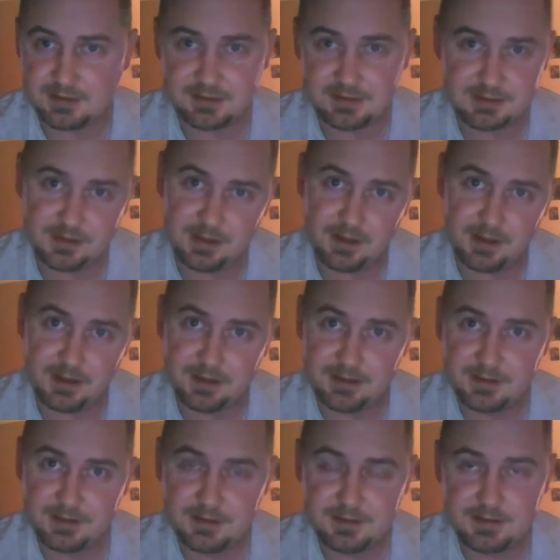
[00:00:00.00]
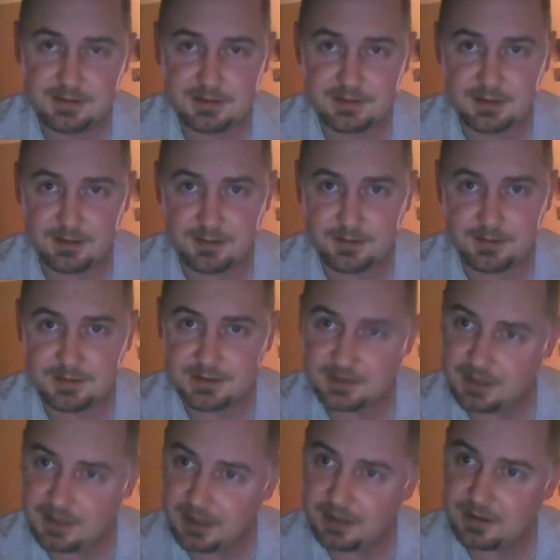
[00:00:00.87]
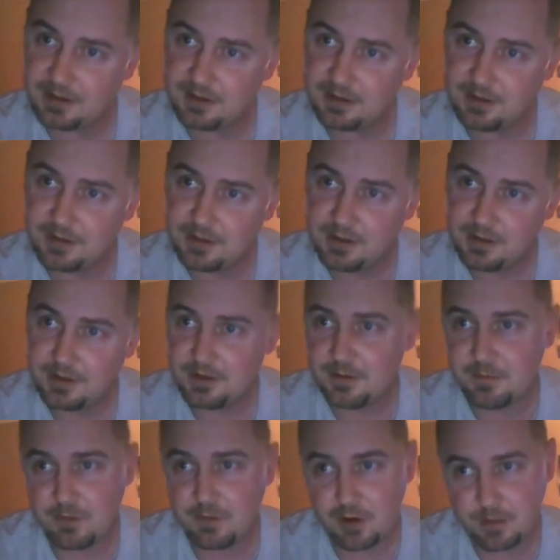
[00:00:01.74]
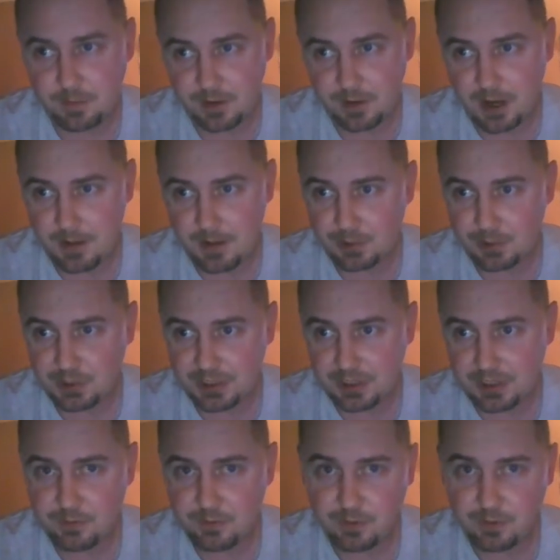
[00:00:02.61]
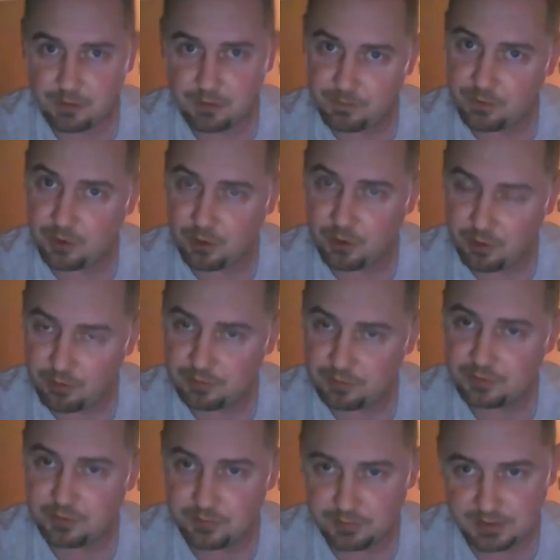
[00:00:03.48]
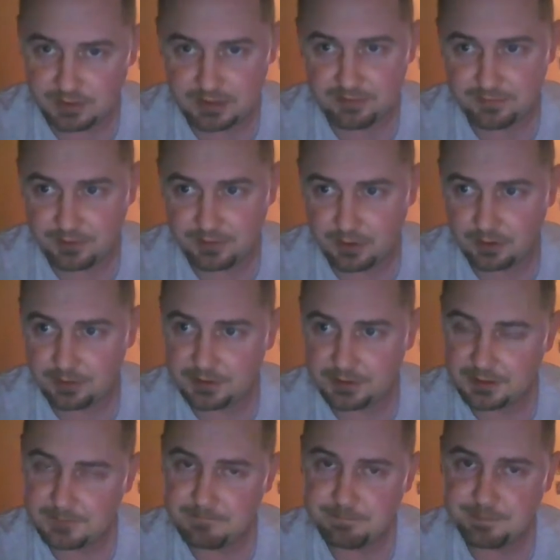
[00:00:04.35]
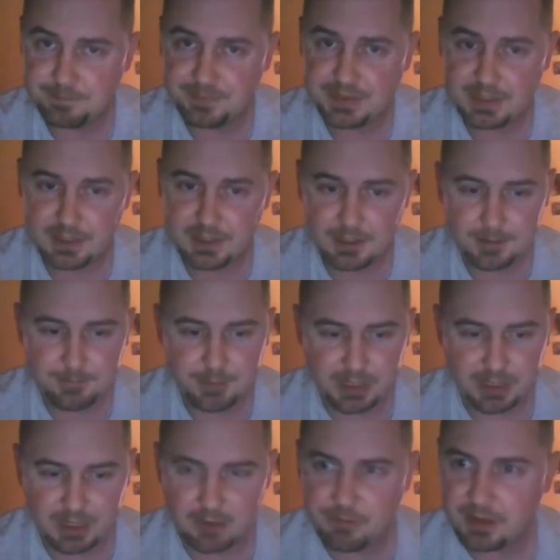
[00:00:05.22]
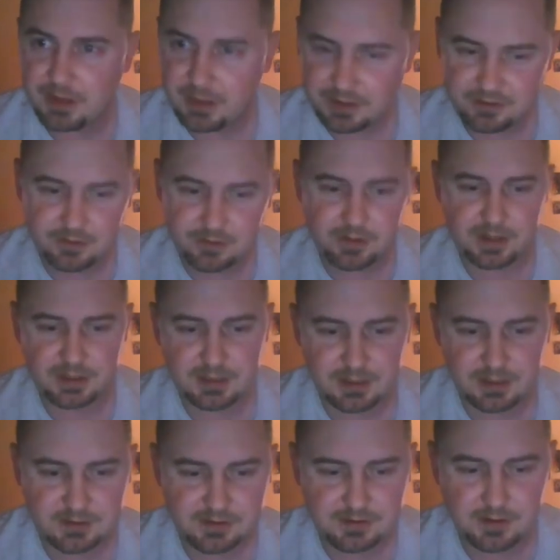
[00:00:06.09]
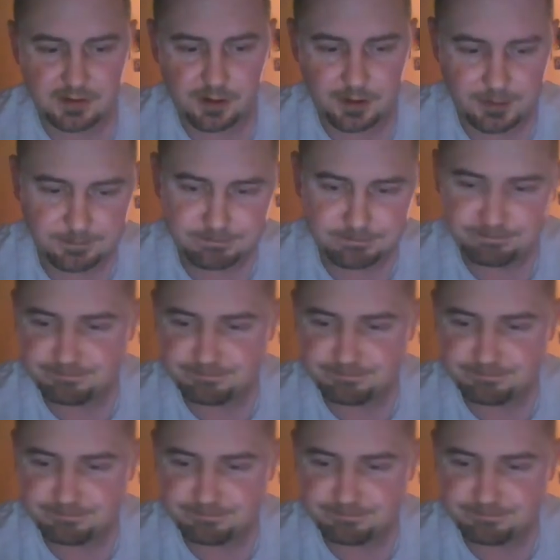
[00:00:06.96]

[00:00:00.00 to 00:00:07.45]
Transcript: It's not. So it's not going to work properly or it will go to default. But anyway, let's go ahead and get started.